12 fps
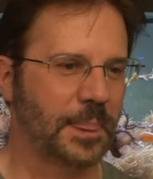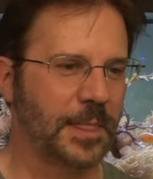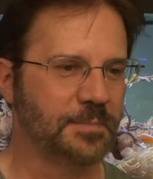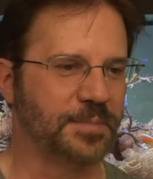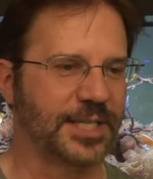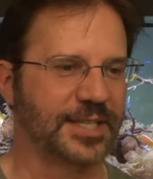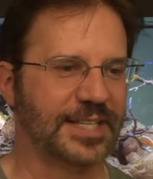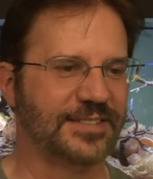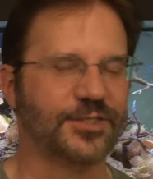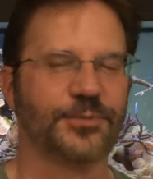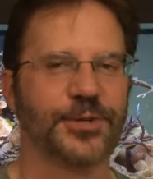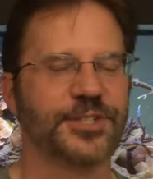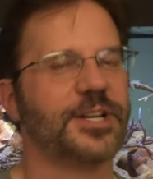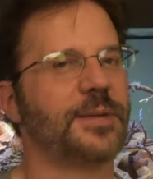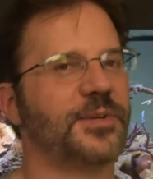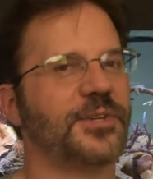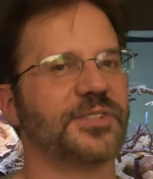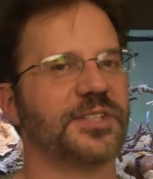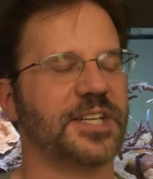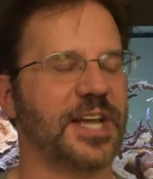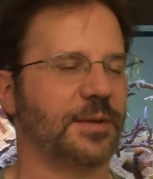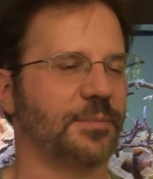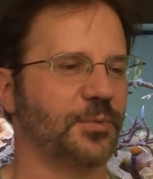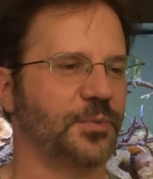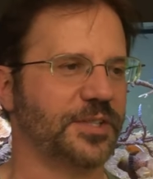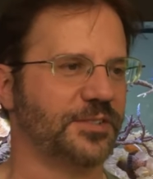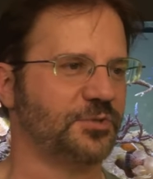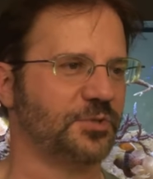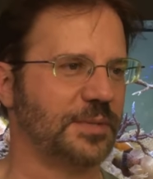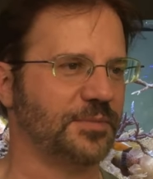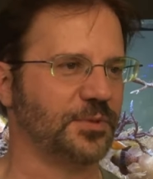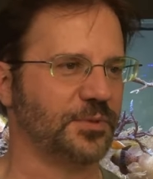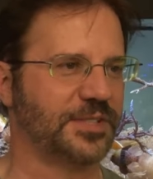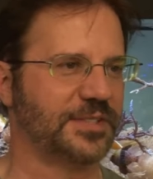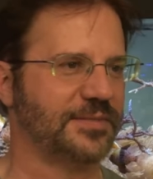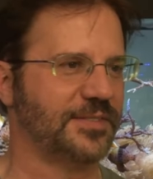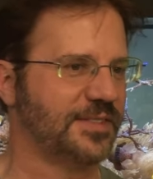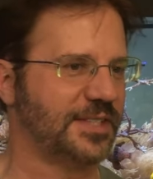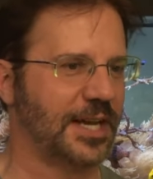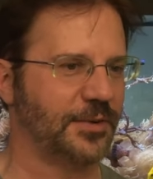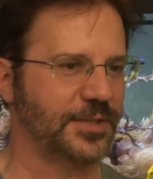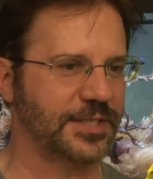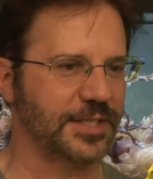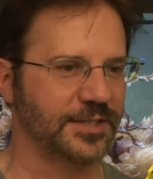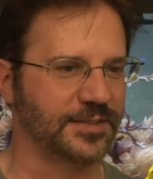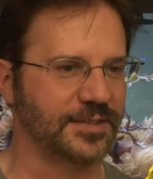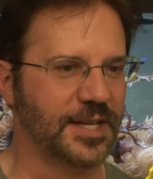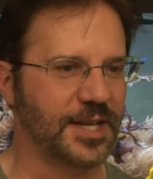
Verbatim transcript: But it's the first time using the camera with the stream, so we're just gonna have to see how it does.